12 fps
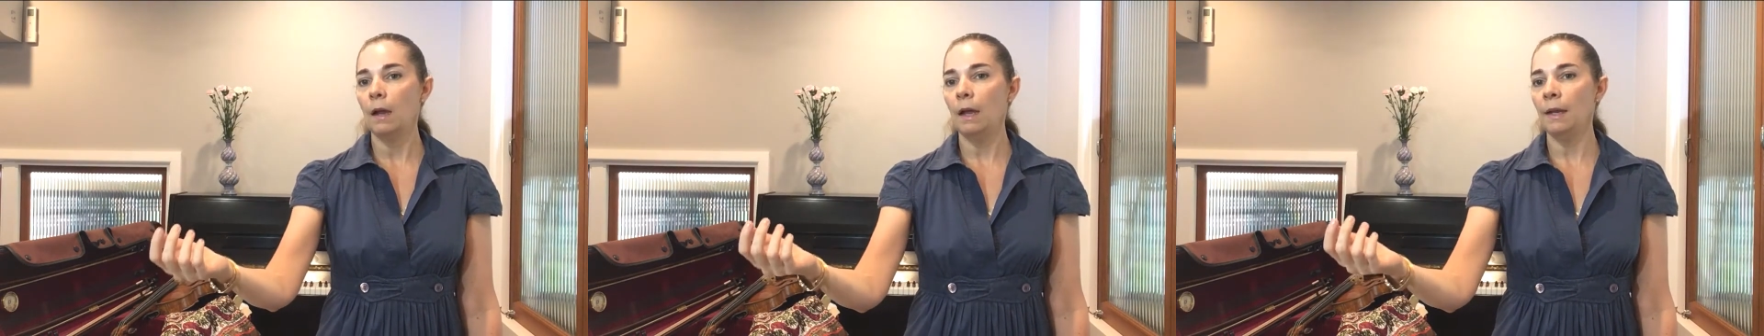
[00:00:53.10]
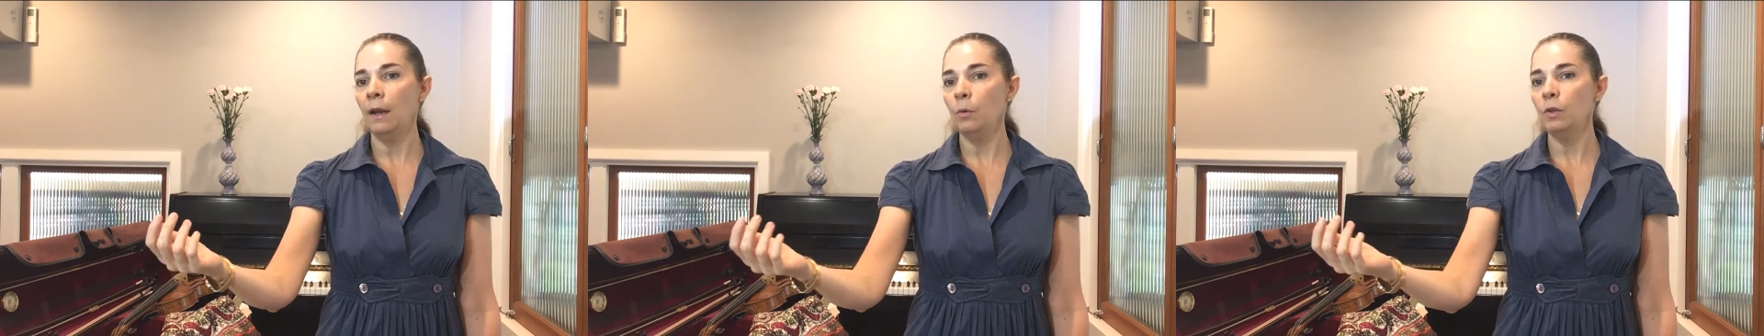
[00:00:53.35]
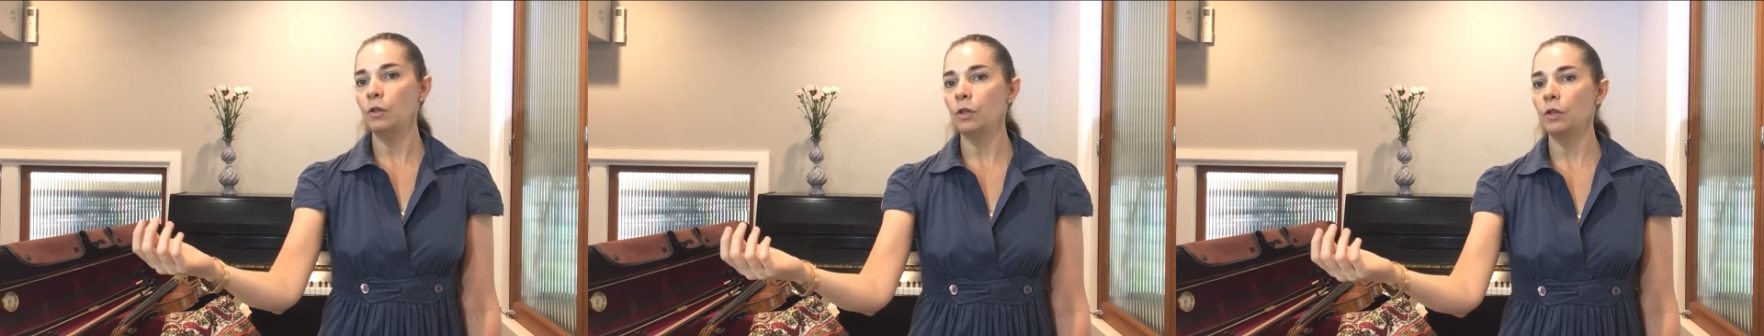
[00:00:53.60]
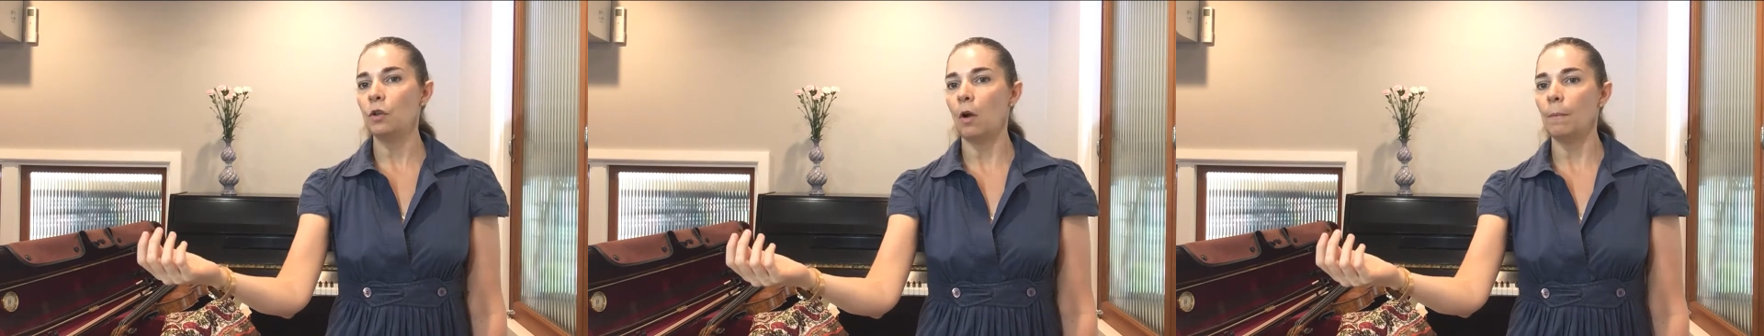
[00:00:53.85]
And now we
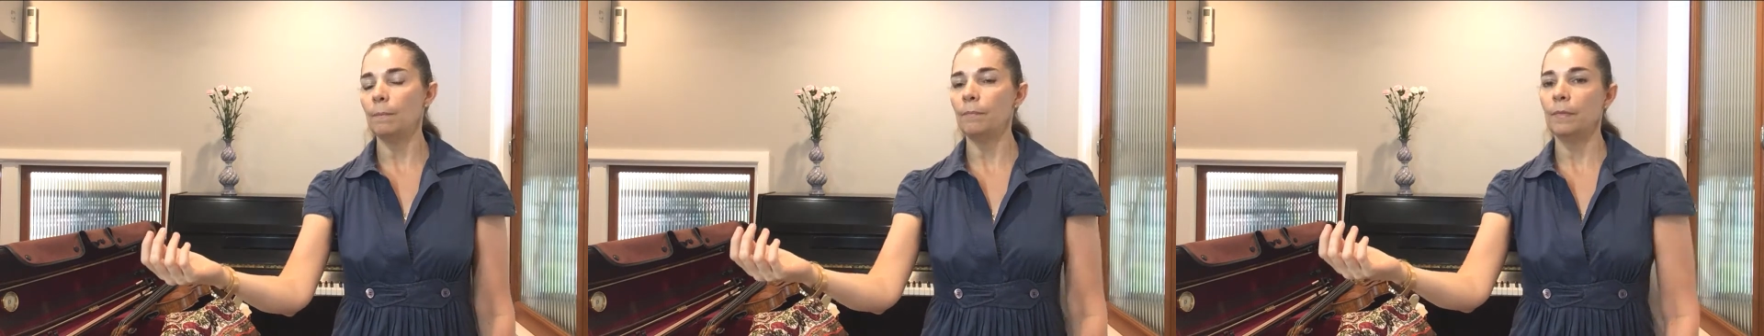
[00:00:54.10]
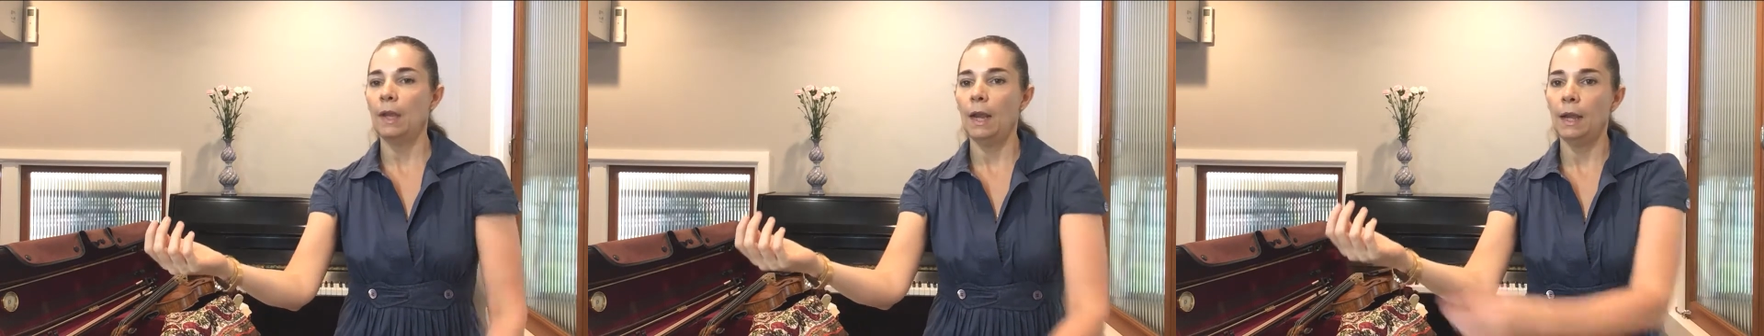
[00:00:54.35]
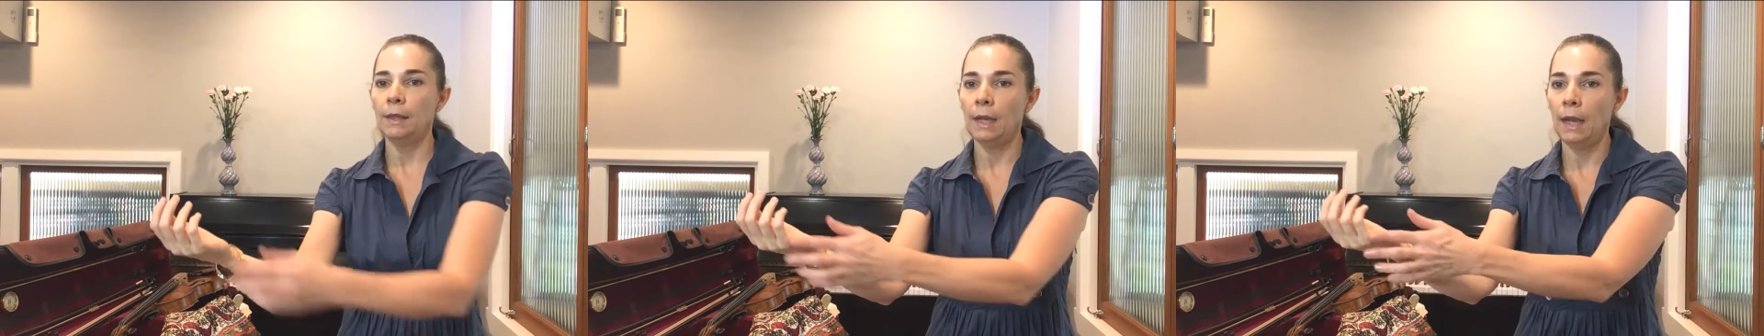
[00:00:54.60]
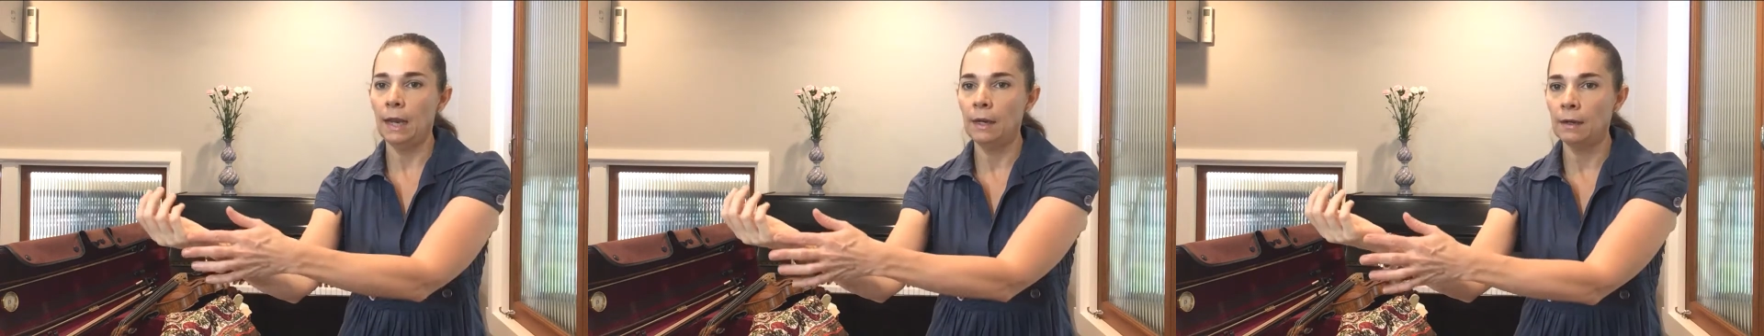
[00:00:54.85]
just stop and
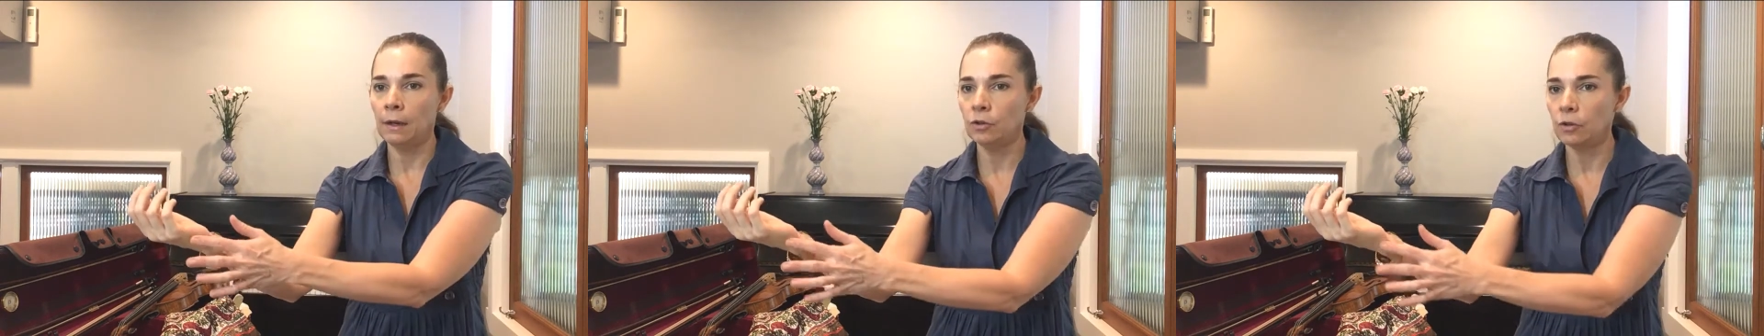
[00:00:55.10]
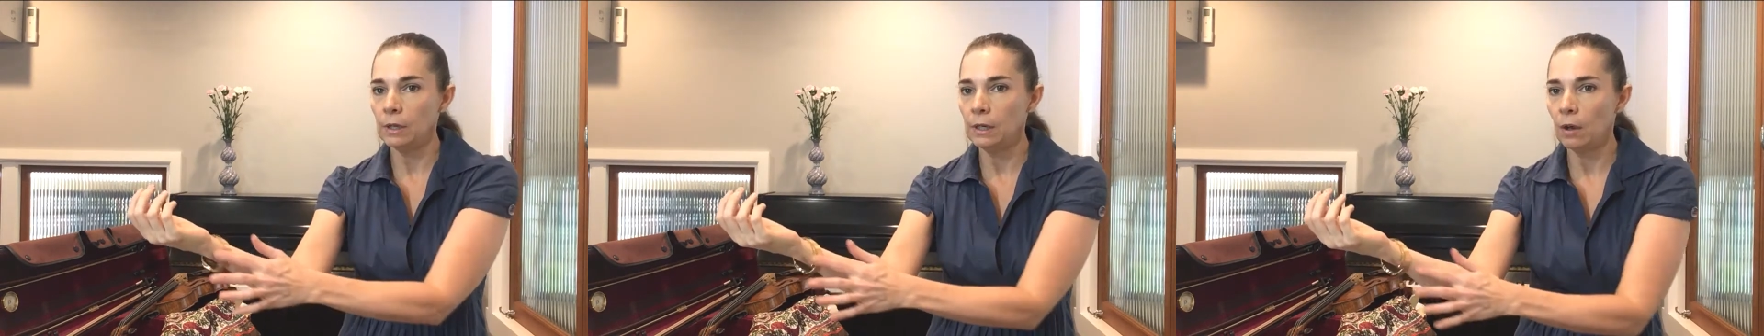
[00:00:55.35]
the hand naturally